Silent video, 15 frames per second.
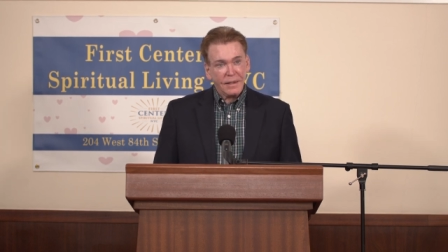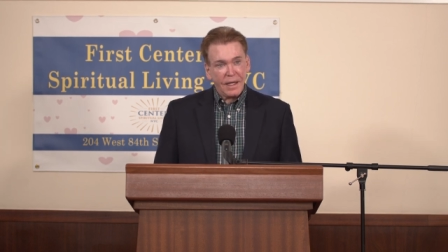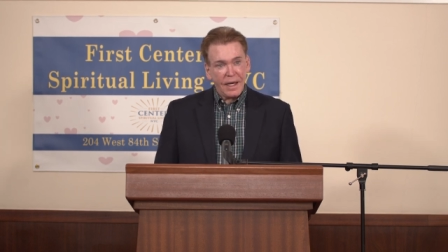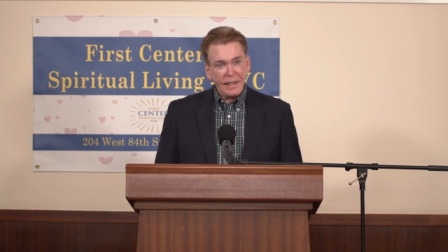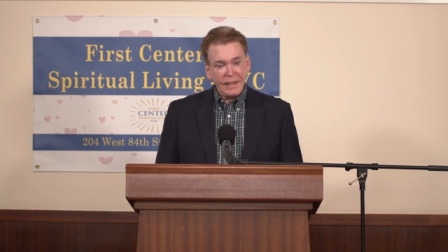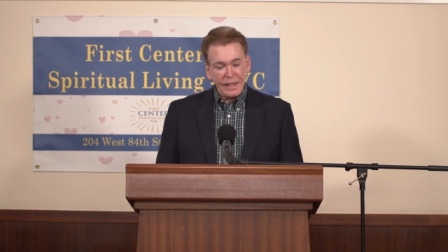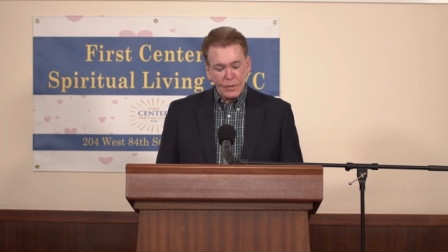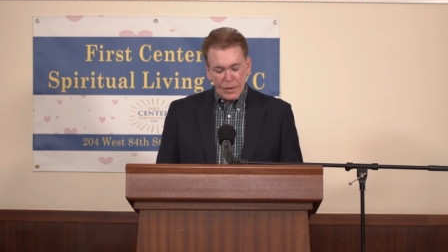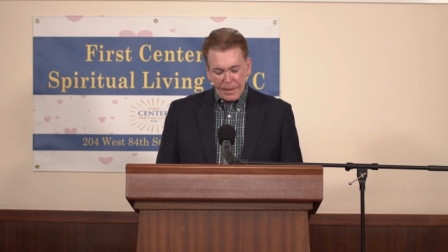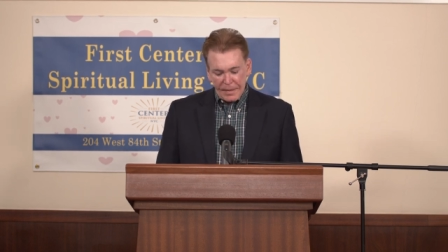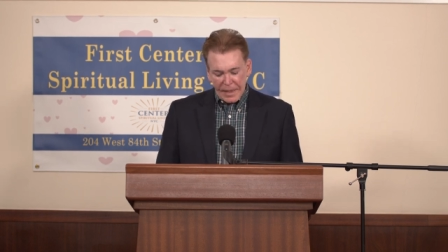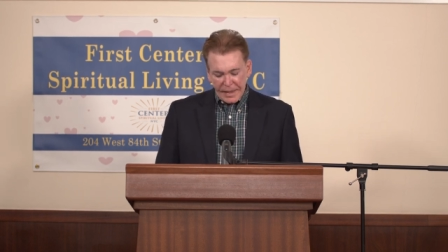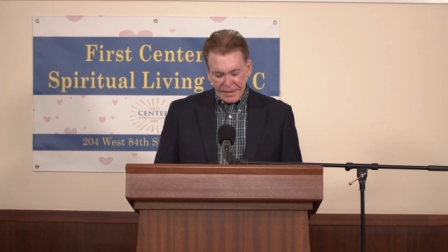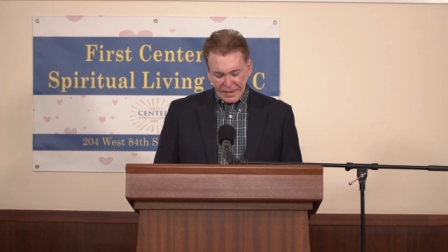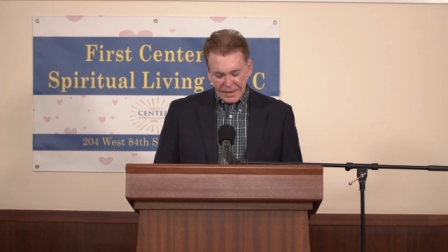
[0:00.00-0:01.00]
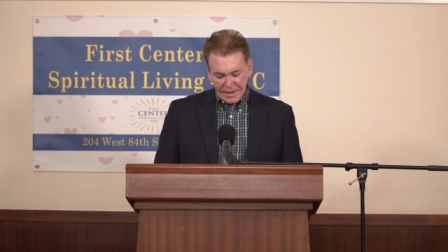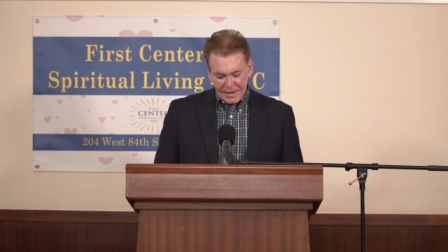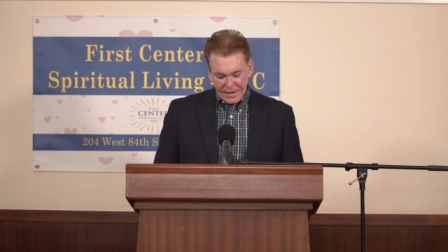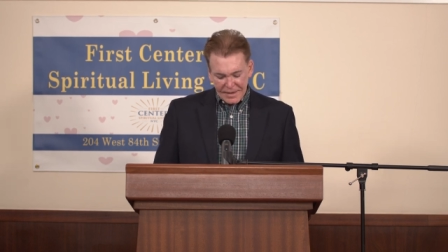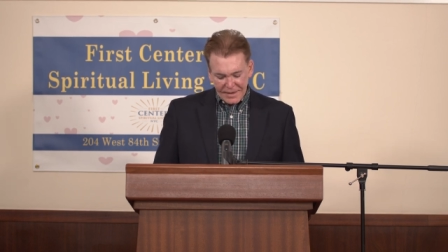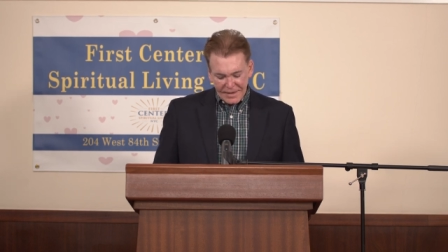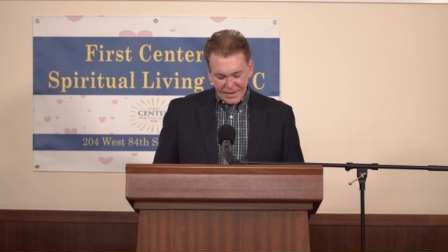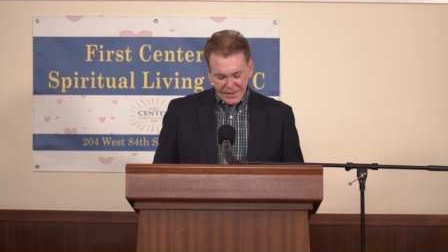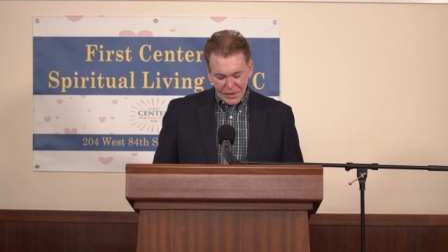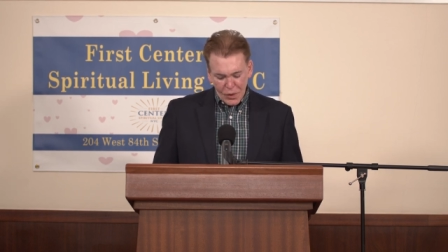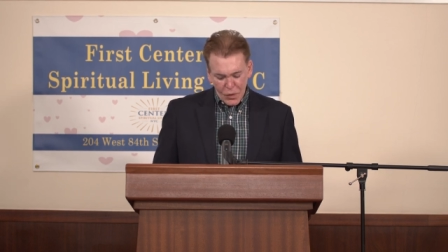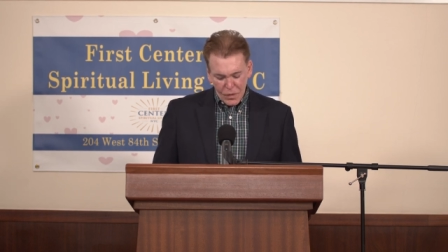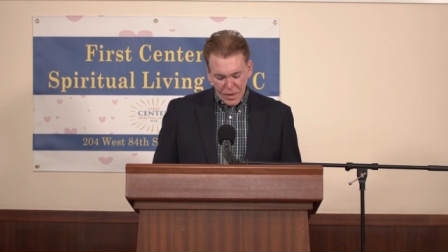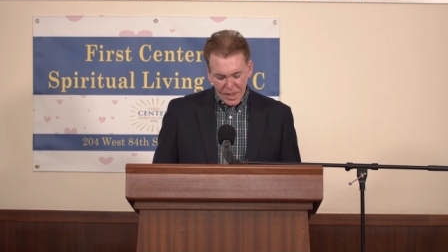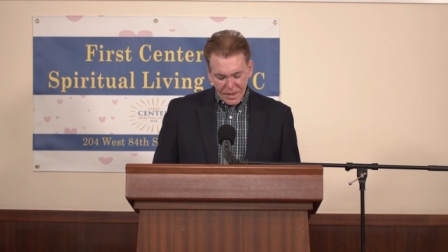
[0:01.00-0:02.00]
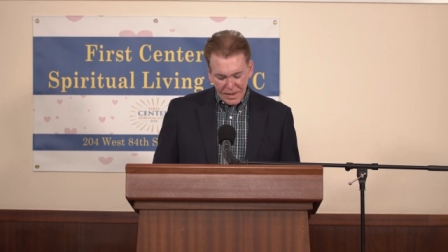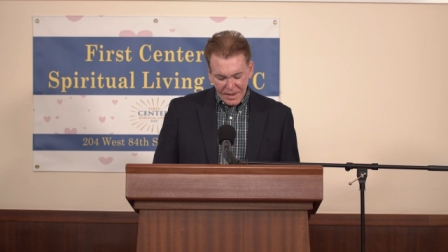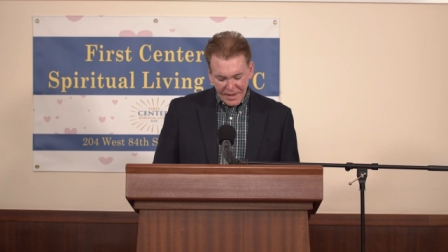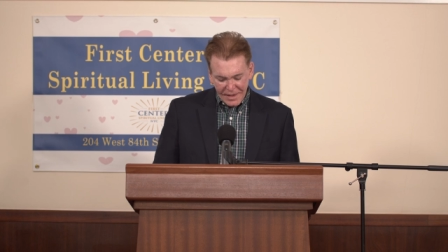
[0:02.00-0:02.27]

I need reminding. So uh,